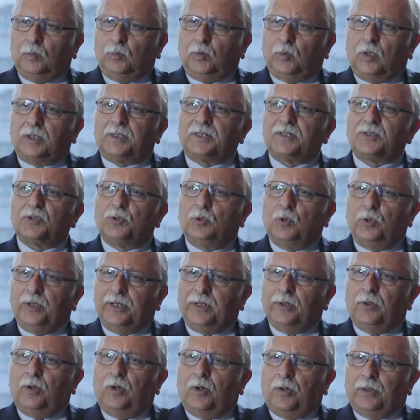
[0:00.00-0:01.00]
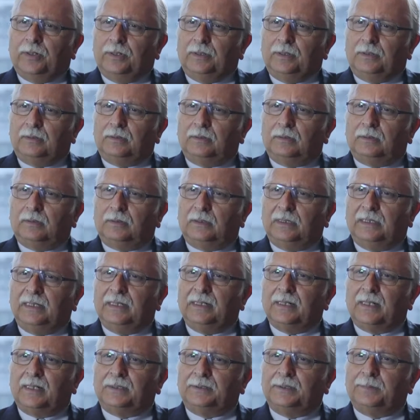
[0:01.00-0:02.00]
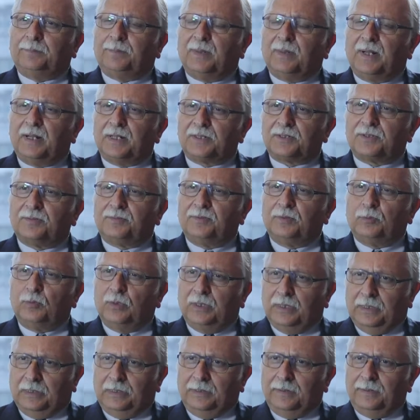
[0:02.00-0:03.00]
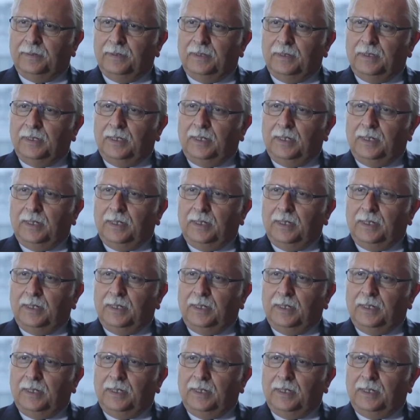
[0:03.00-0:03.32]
what is going on in other parts of the world,